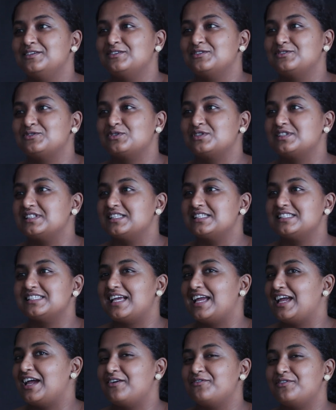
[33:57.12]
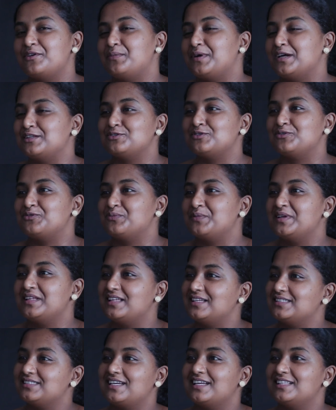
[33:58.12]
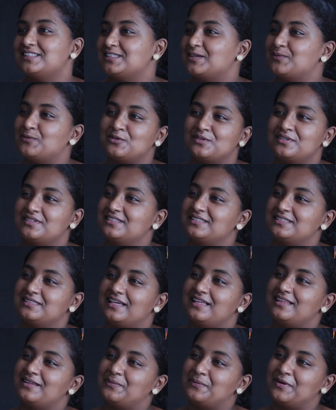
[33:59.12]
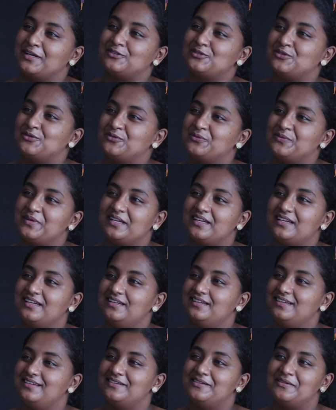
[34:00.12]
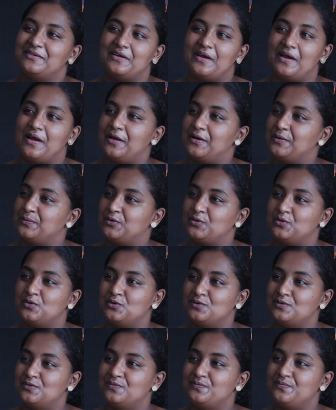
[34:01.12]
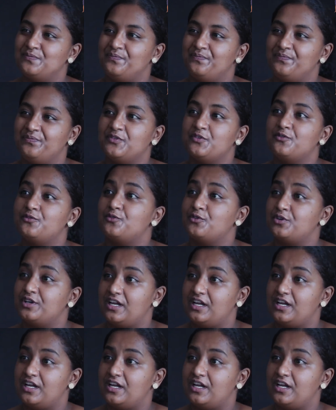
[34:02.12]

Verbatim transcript: So since I have a part of me that can support this other part of me, I am cool for